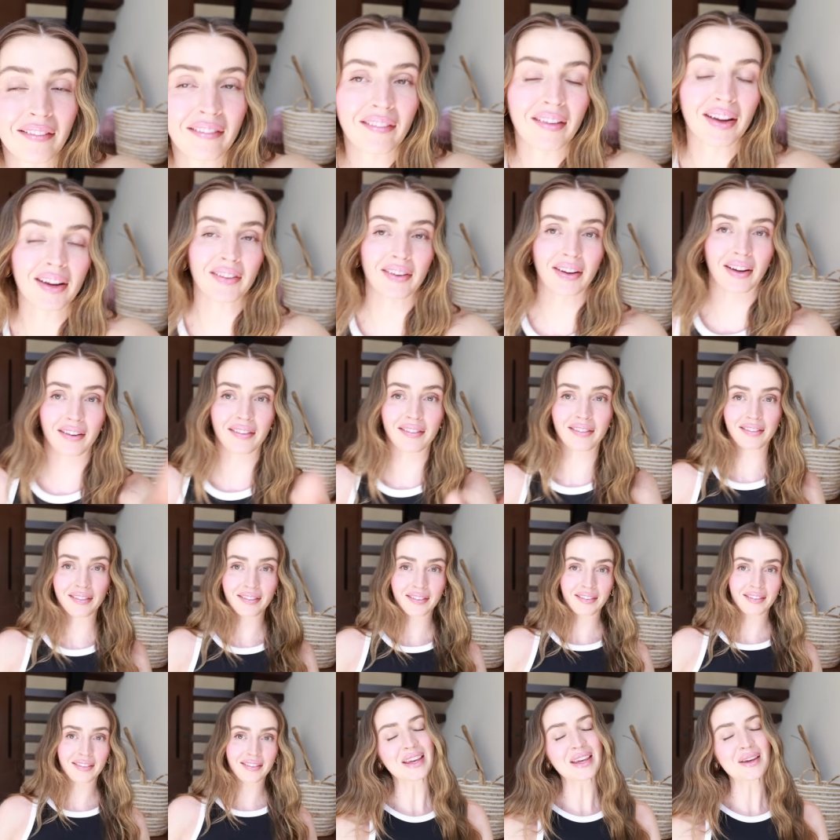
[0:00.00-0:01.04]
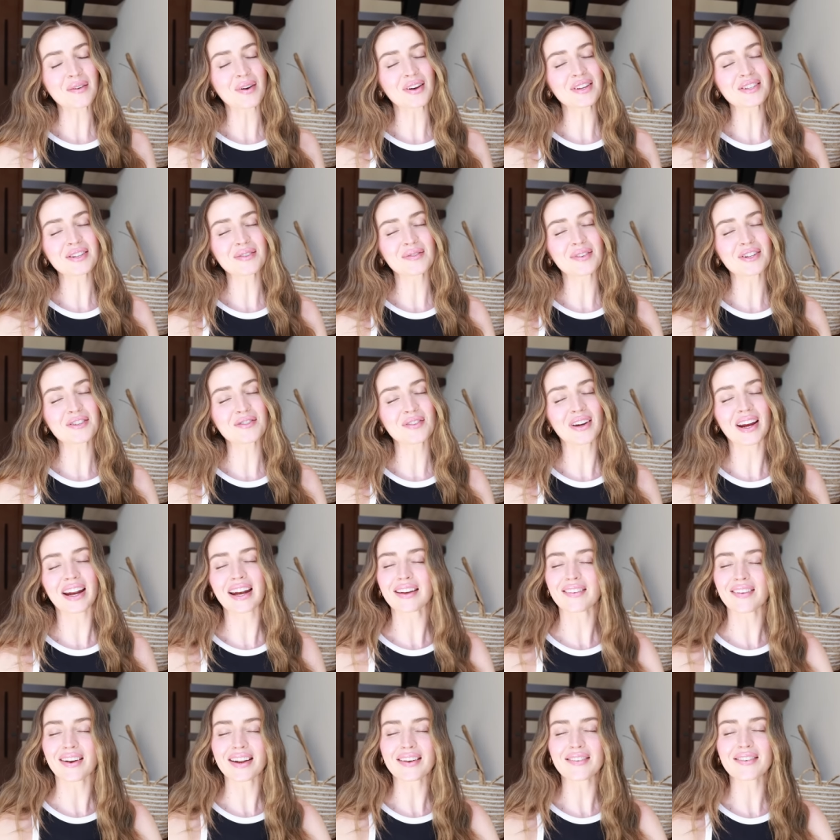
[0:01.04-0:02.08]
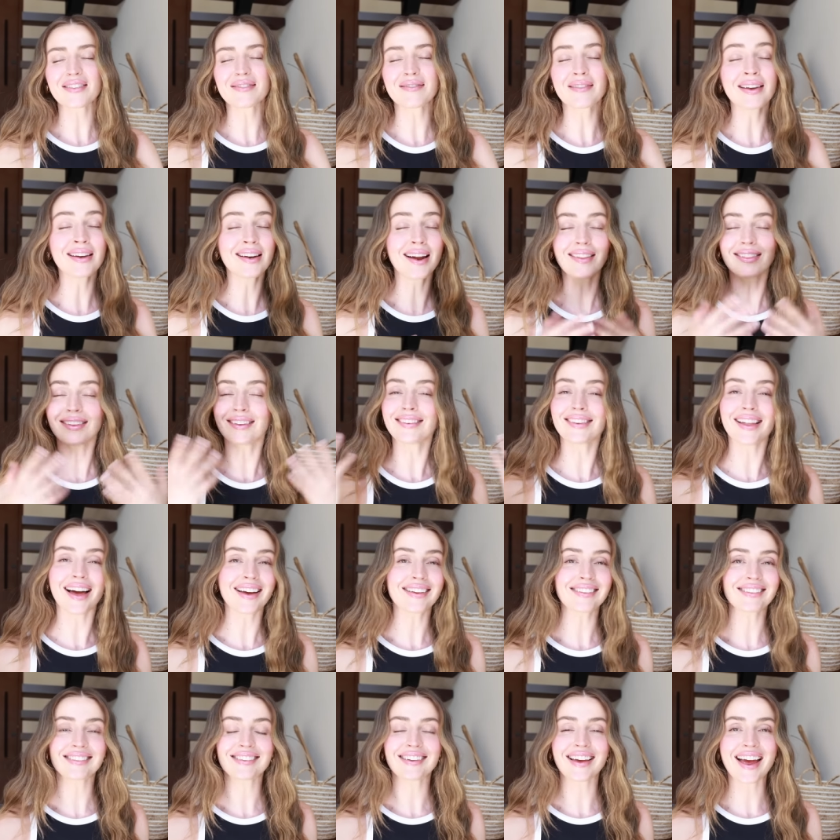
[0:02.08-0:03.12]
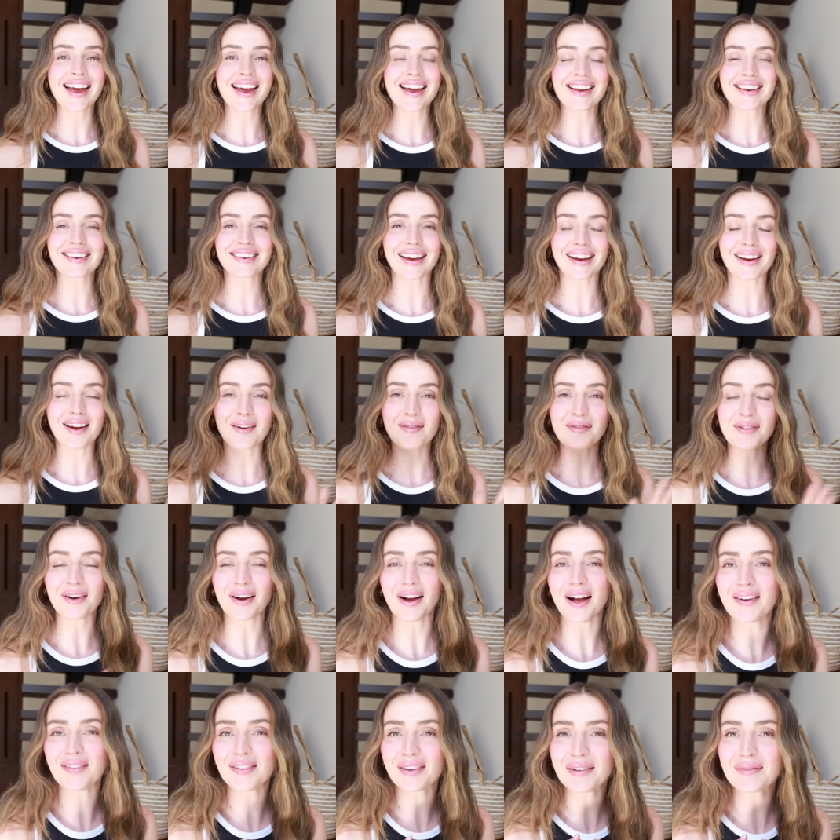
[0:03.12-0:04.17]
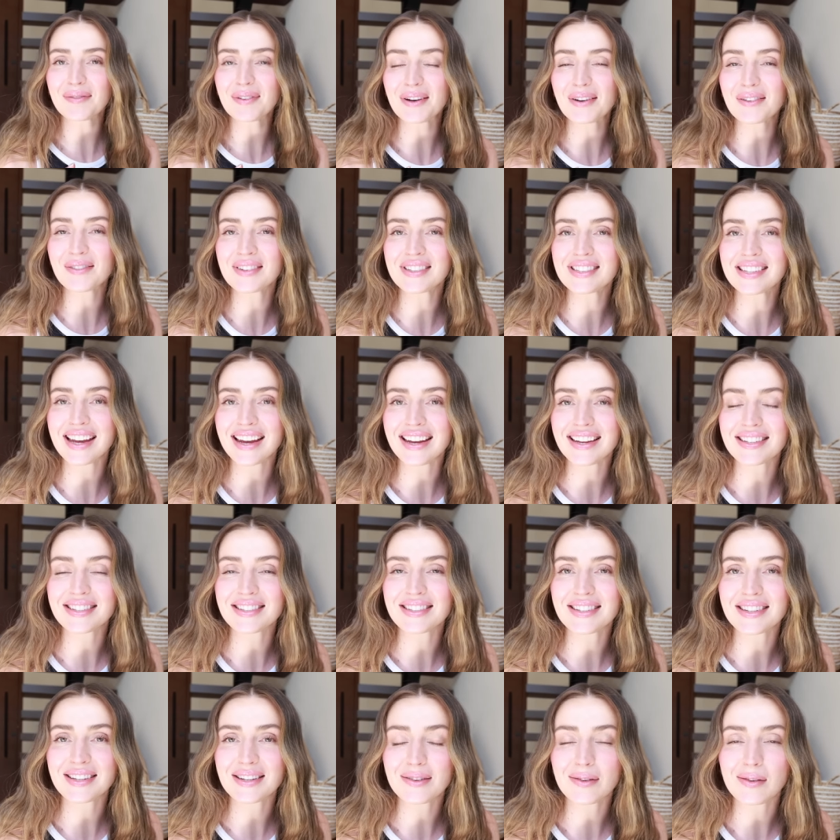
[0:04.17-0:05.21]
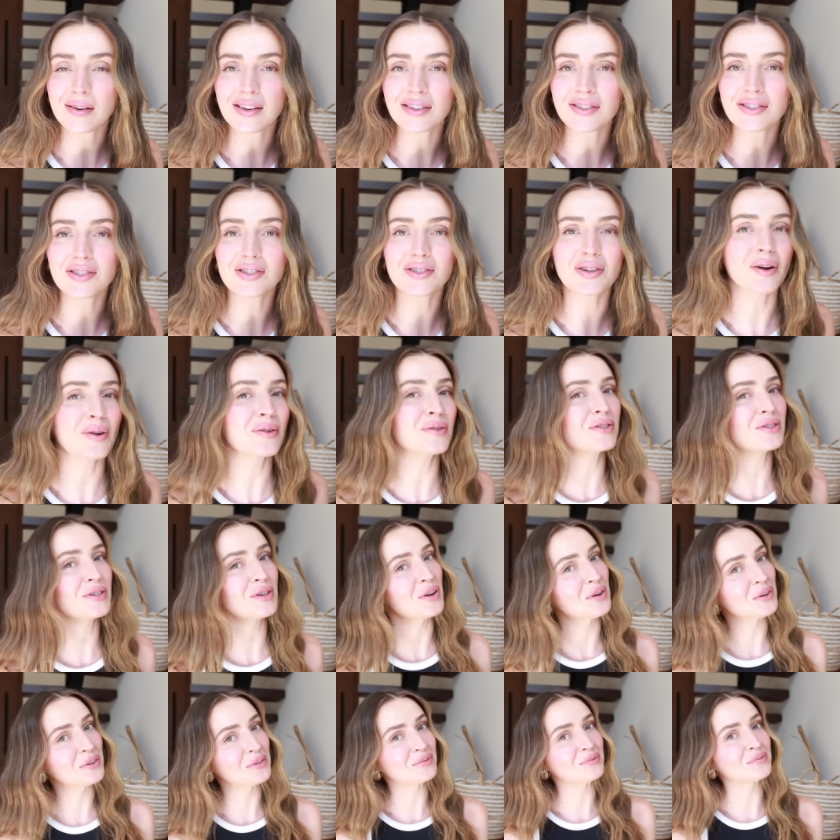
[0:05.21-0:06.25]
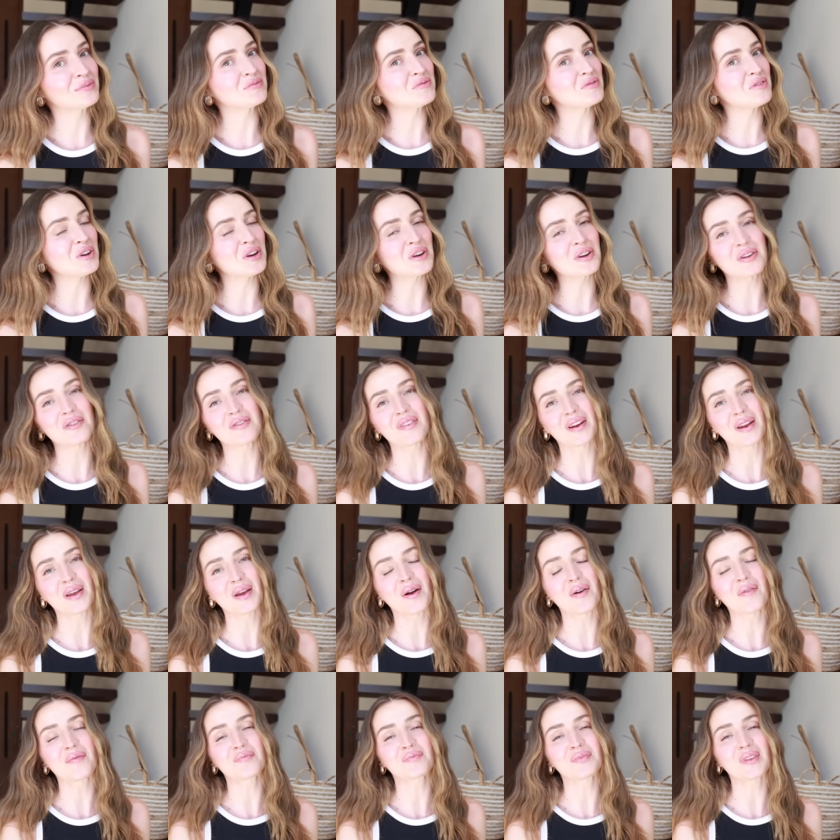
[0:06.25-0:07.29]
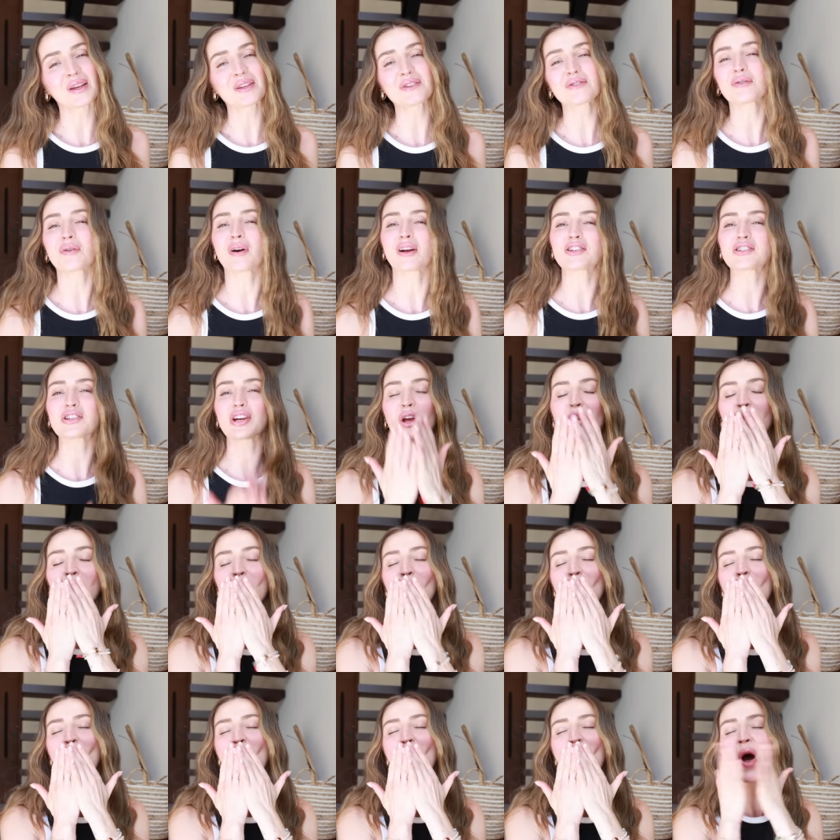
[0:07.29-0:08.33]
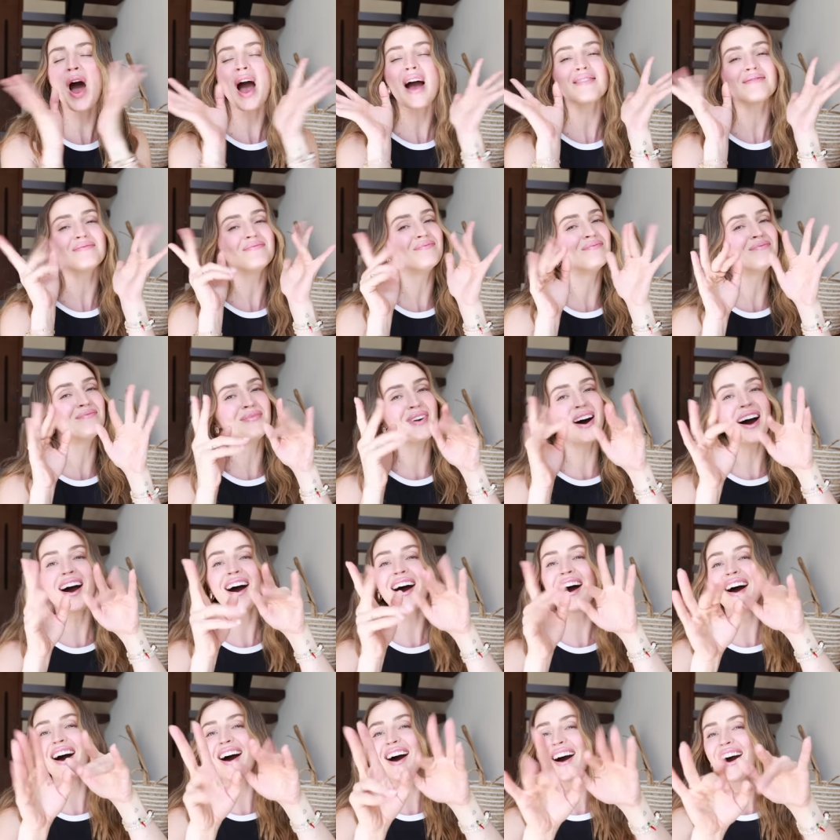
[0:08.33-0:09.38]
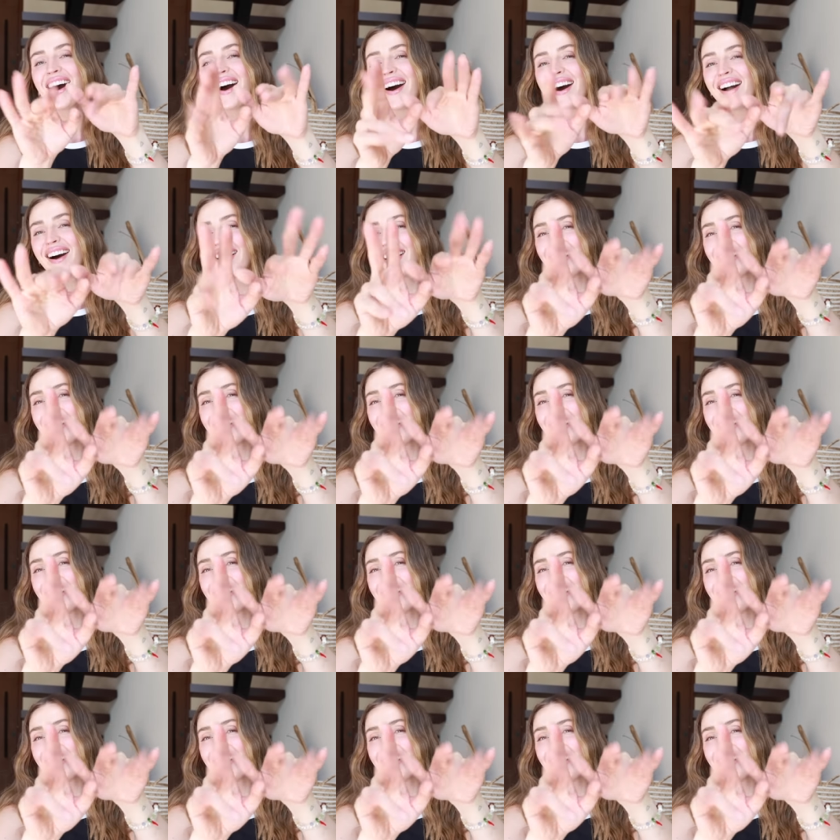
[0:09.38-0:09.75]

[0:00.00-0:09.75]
There we go. Thank you all so much for getting ready with me nonetheless, and I hope you're all having a beautiful day. See you all so soon for a new video. Thanks for watching. Bye!